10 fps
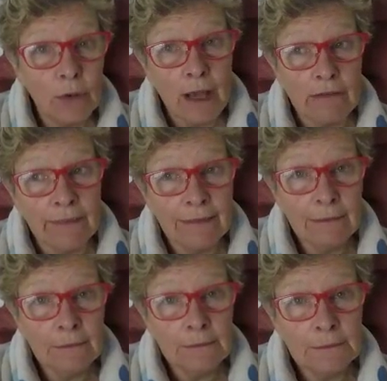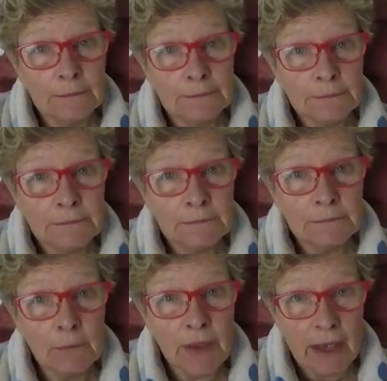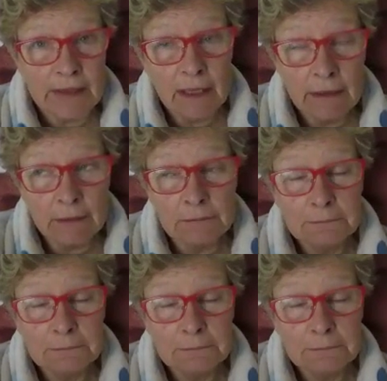all over with a headache